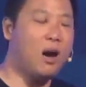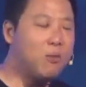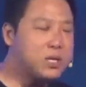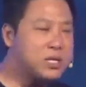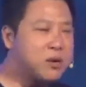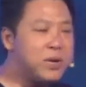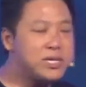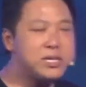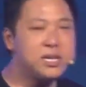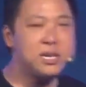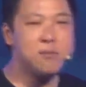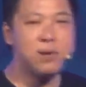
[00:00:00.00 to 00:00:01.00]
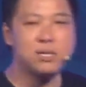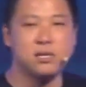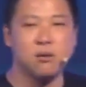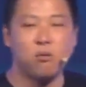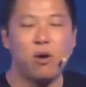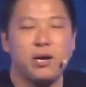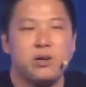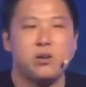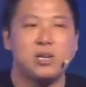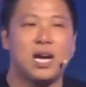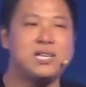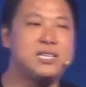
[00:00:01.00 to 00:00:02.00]
I was always thinking myself, why
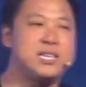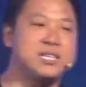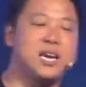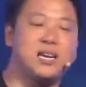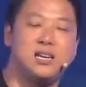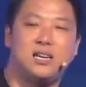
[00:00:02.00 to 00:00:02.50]
don't I just get